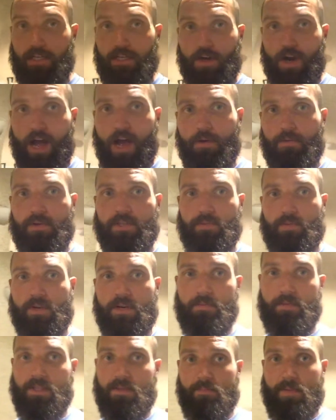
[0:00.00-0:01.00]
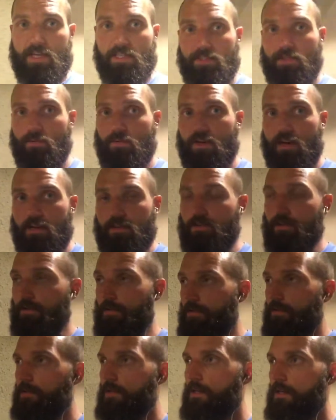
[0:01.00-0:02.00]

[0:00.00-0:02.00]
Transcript: I always want to be the best at what I do,